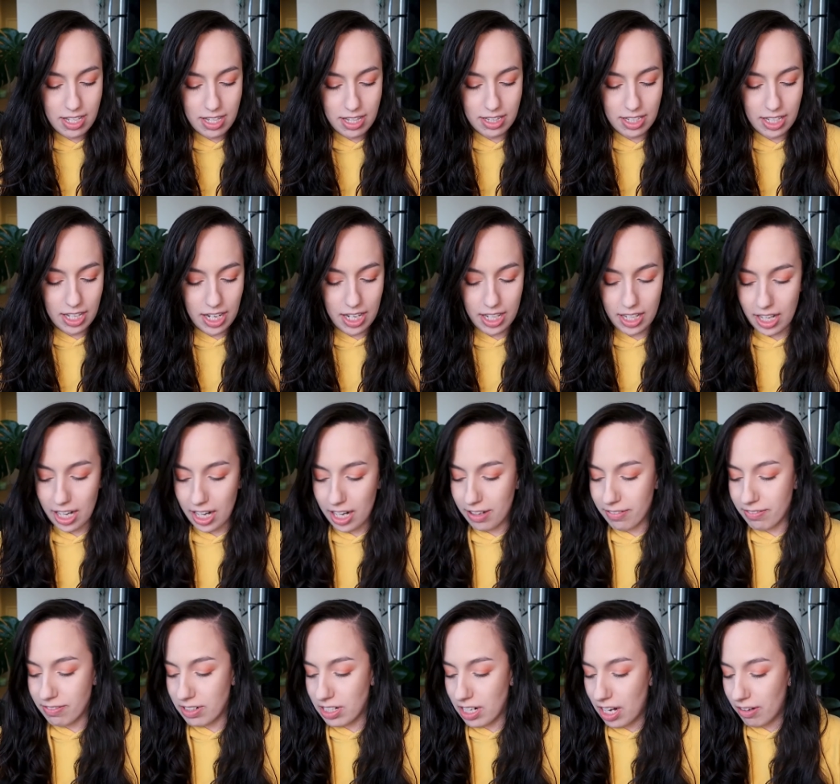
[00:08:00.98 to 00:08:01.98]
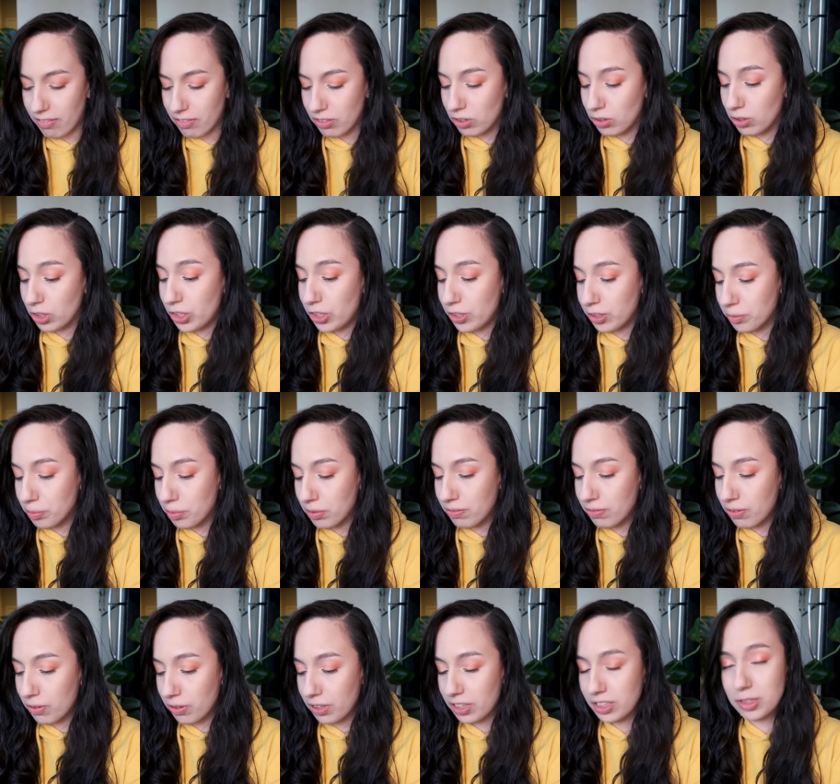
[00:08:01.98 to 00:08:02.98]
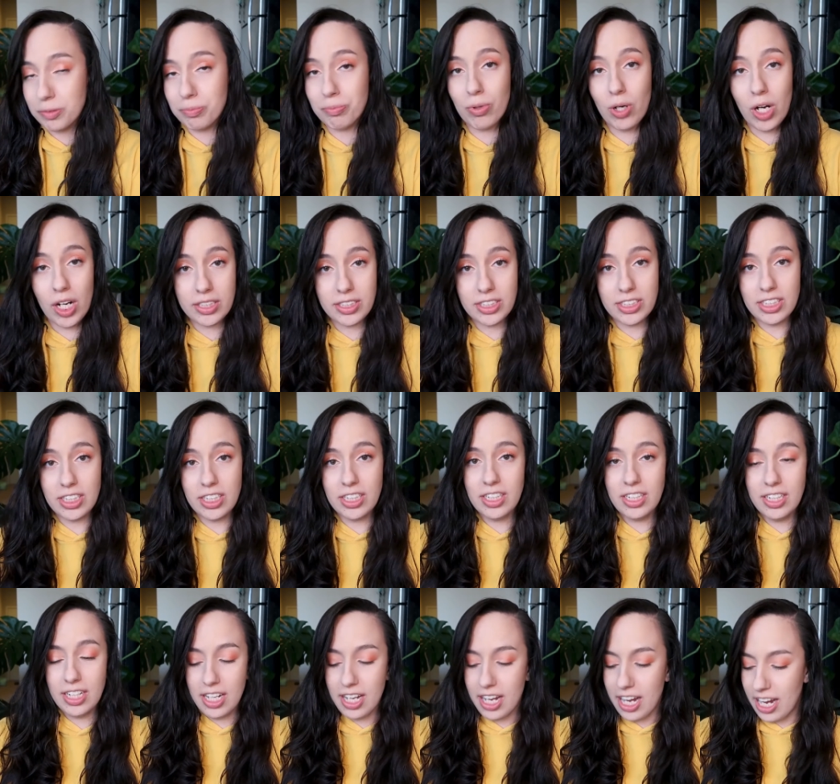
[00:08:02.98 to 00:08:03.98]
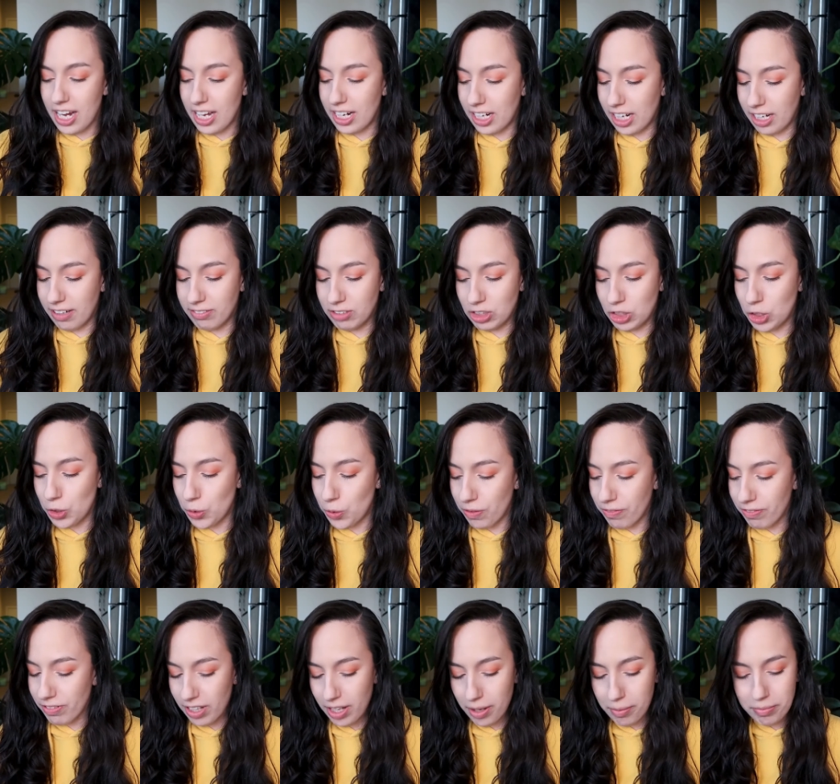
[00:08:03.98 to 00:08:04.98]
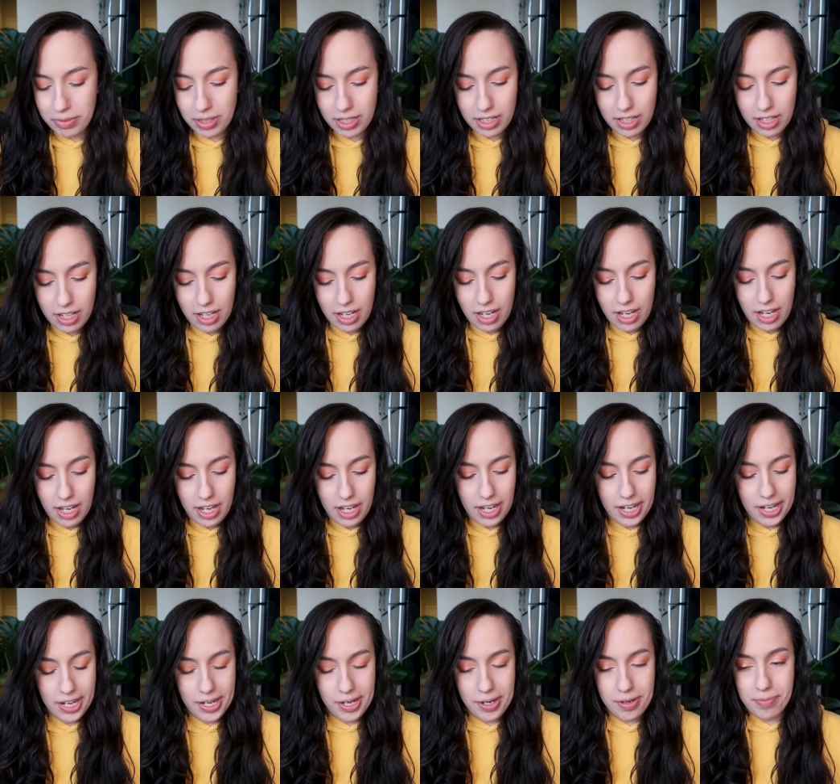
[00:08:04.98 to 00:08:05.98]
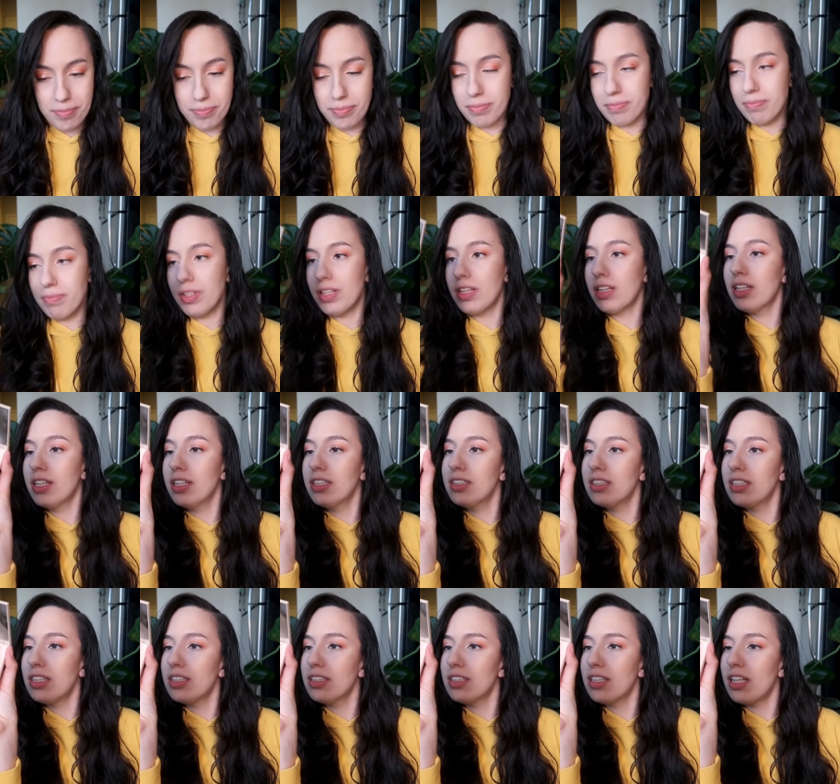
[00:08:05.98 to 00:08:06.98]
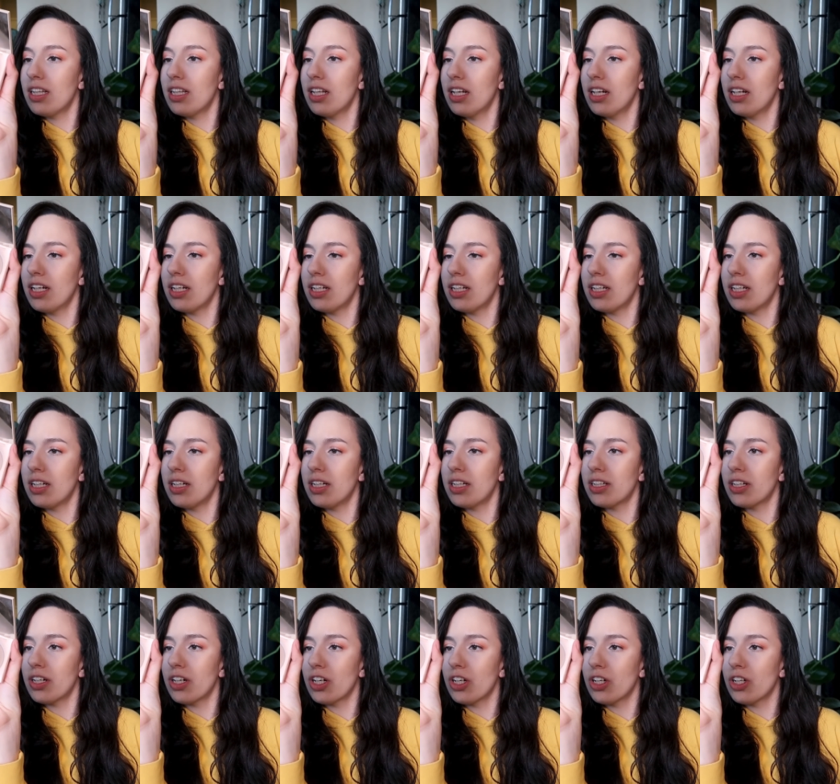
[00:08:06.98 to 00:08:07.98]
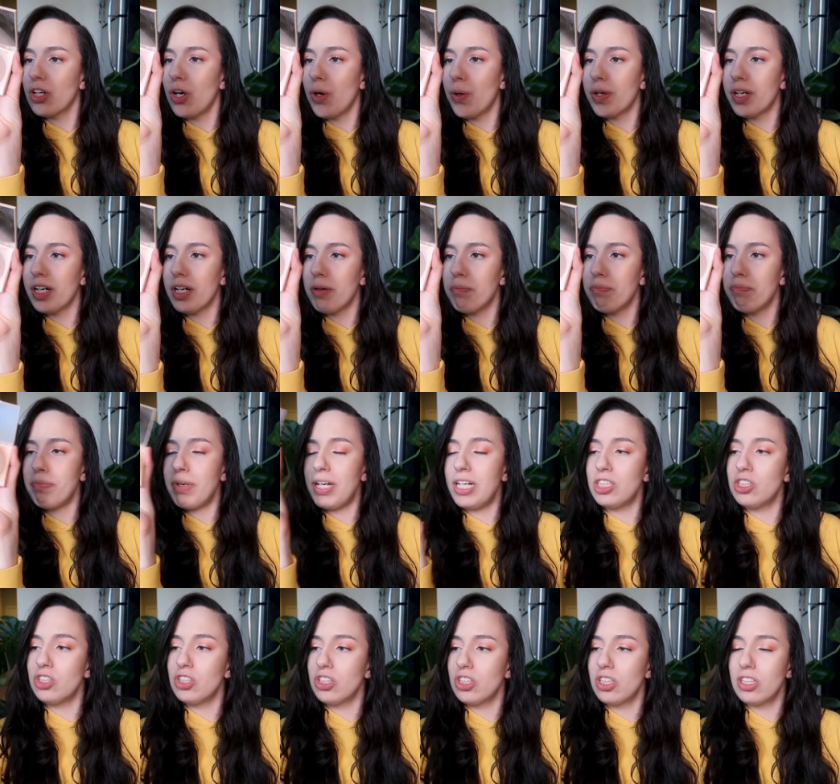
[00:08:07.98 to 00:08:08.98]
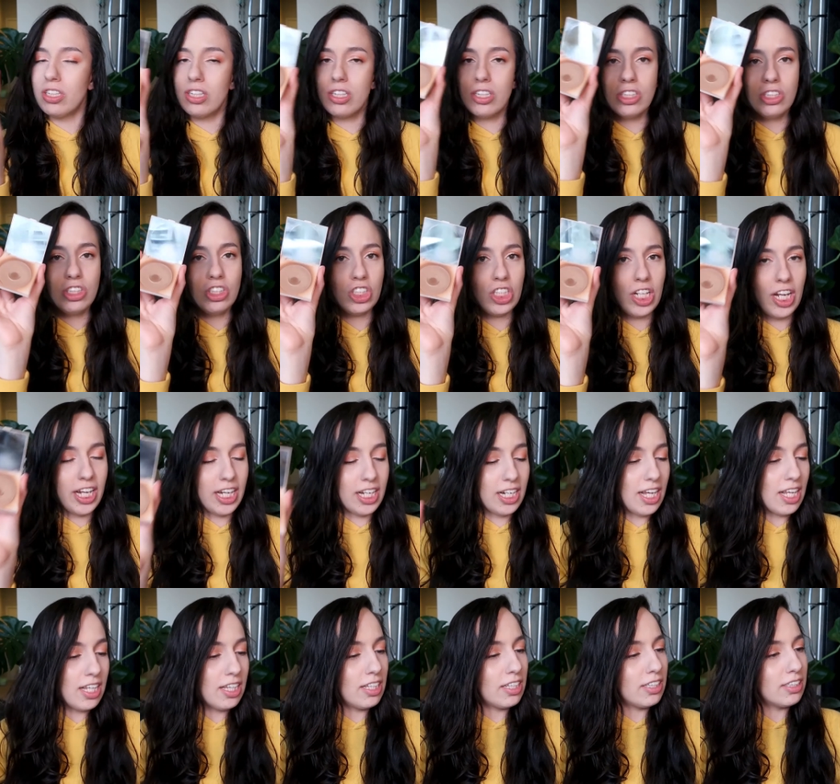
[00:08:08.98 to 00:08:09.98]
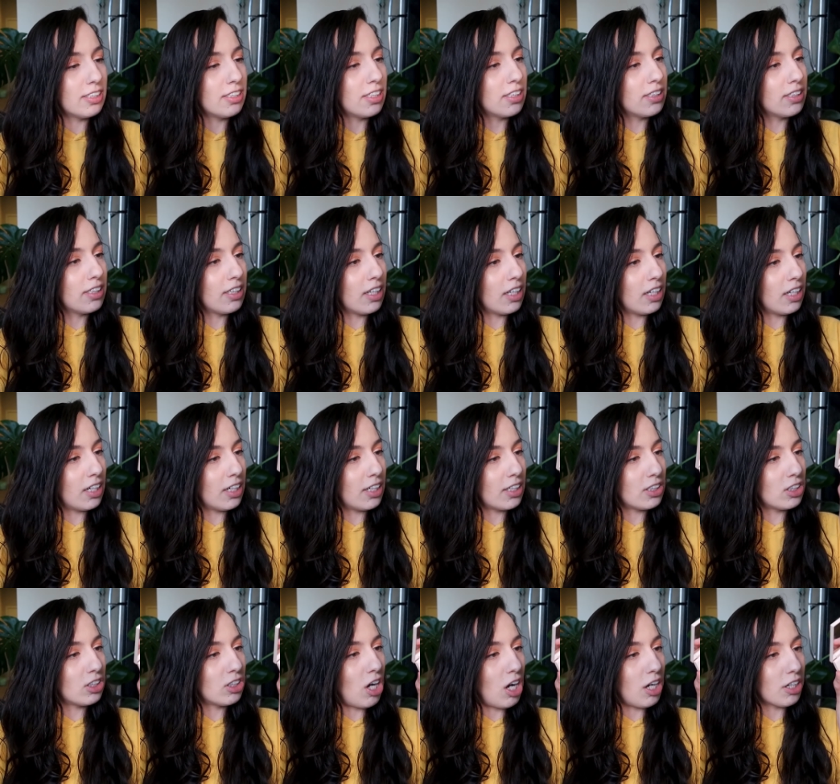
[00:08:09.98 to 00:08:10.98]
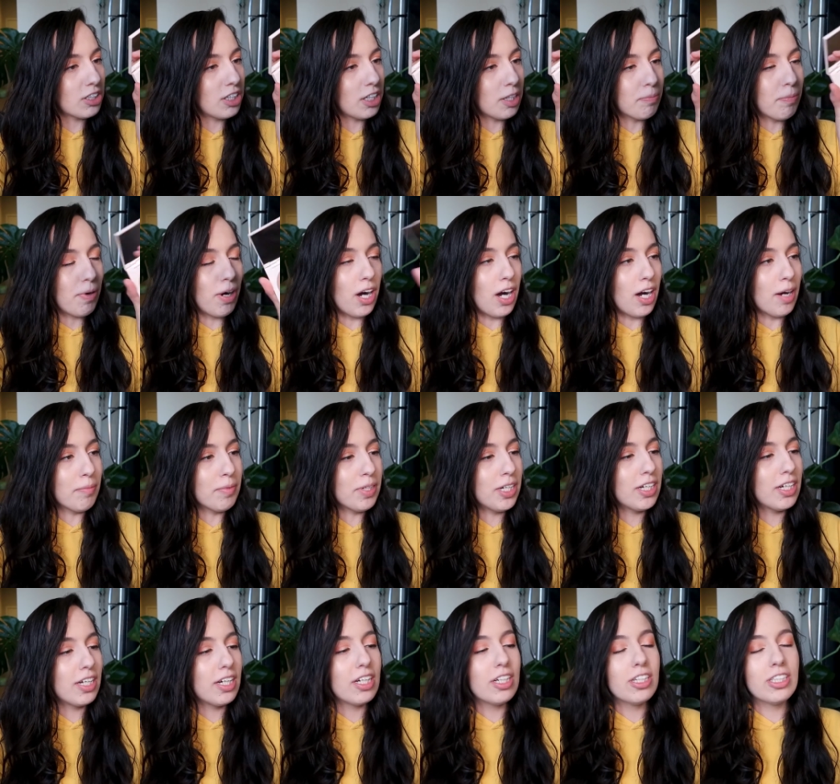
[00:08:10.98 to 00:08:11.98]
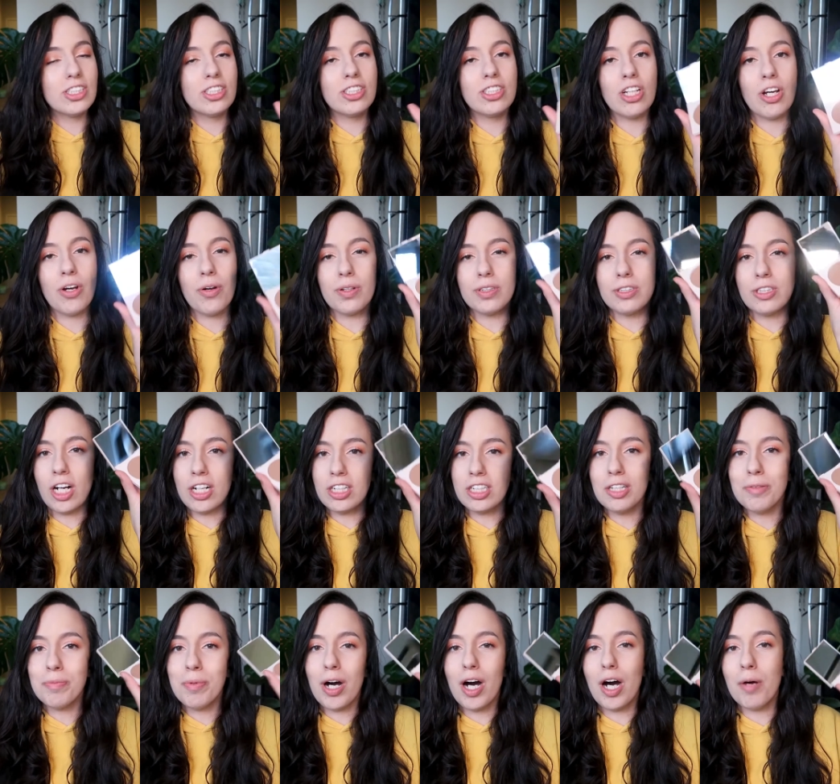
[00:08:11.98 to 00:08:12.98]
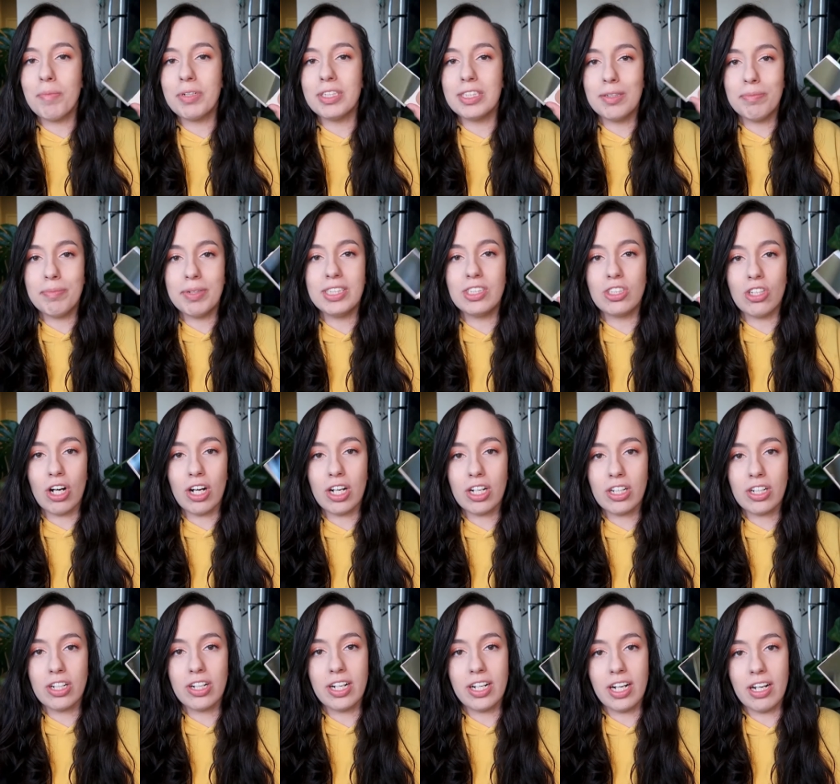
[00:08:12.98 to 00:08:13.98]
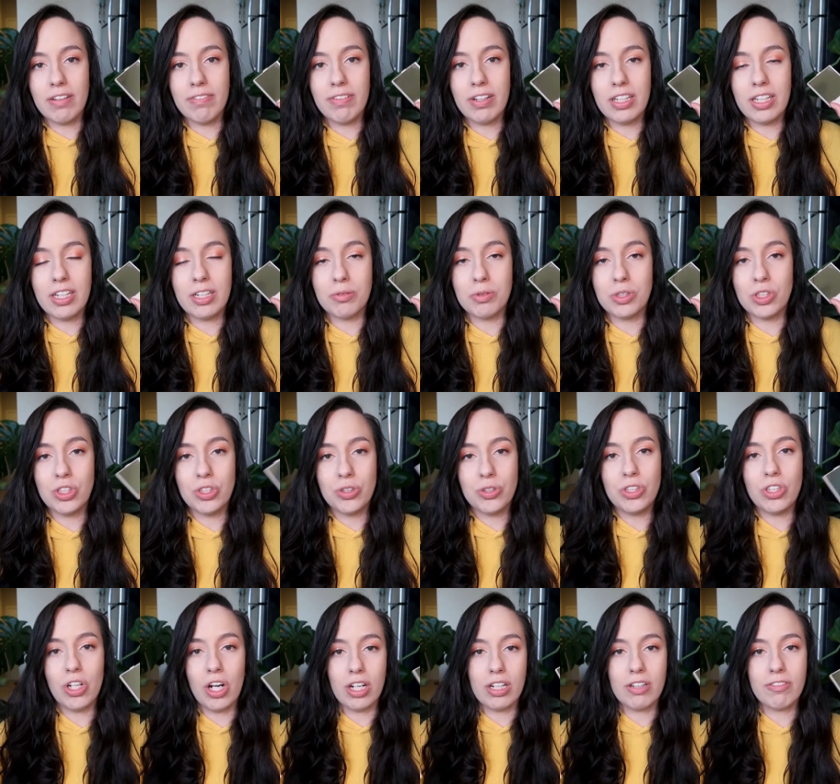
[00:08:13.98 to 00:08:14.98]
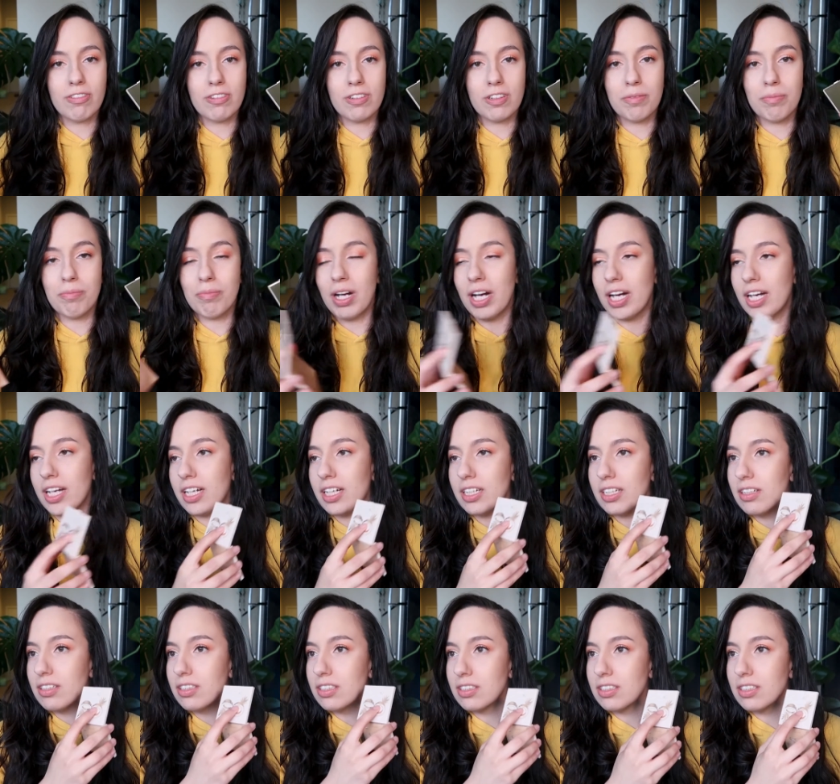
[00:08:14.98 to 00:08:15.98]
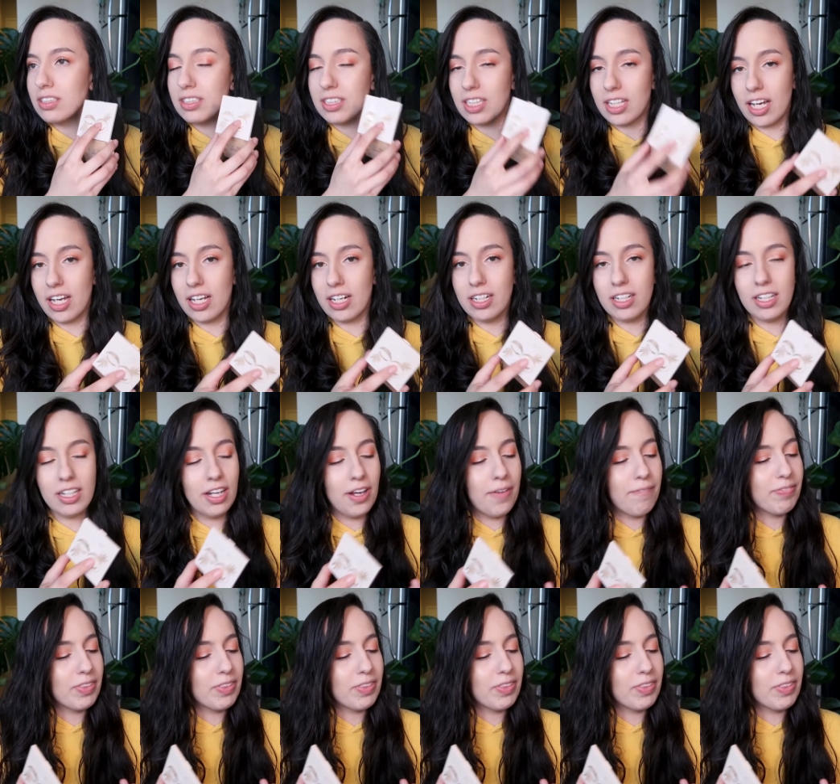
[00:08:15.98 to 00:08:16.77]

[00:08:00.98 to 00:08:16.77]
that I've never used before is a bronzer. And I have 2 of them. This is the Coconut Beach shade, and this is the Talk to the Palm. So Talk to the Palm is a bit darker, and I found that it was too dark for my skin,